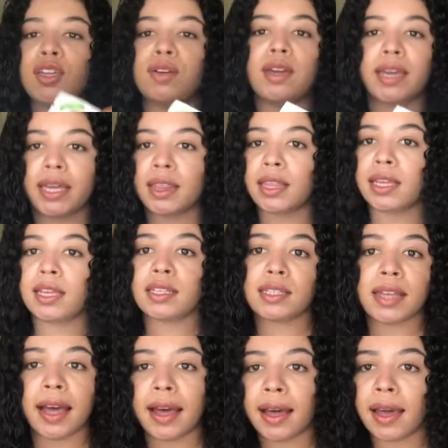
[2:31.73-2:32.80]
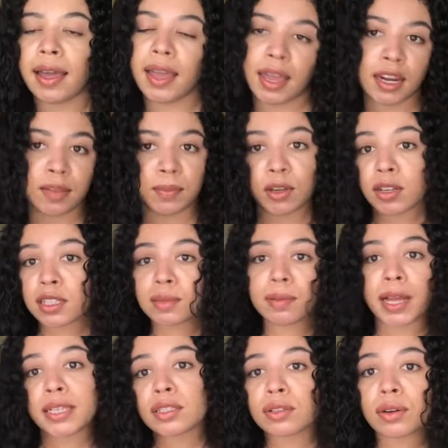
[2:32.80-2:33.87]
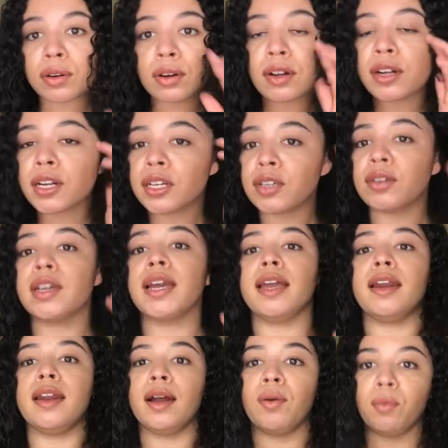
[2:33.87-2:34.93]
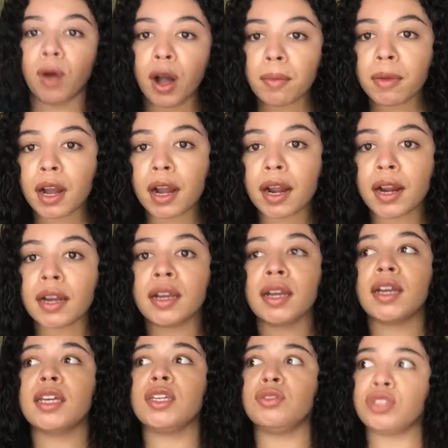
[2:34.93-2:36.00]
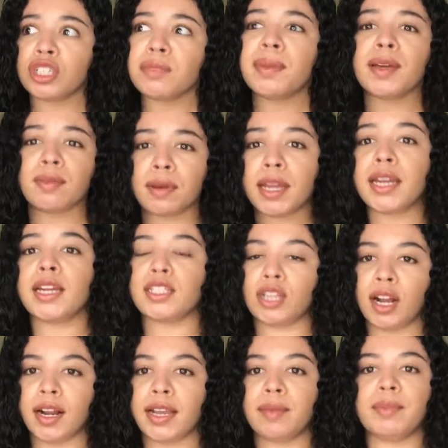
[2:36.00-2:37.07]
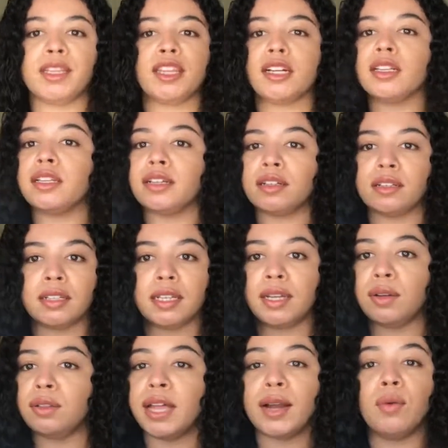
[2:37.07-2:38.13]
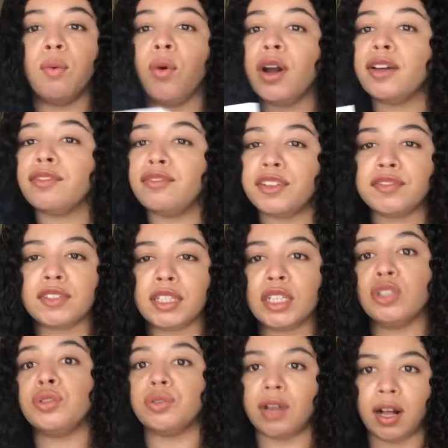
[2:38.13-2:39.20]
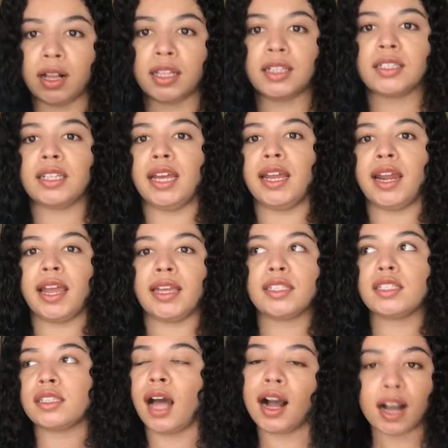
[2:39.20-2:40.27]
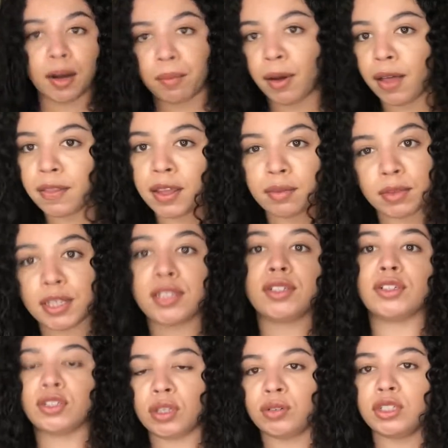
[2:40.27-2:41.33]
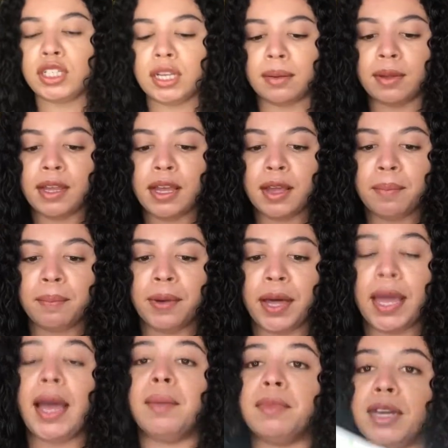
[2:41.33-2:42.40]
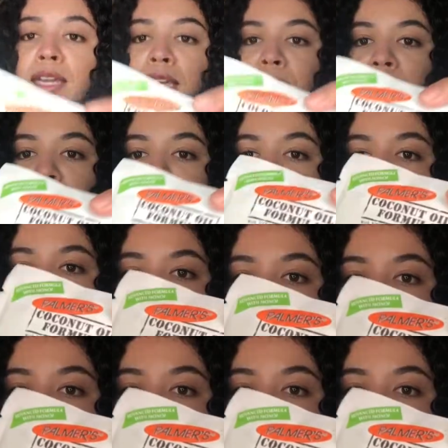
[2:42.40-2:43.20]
can get this at any beauty supply store. You can get it at Walmart. You should be able to get it at Target, but they're literally like $1.50, $2, and I stock up on them because they're so cheap. But I'm gonna keep this in my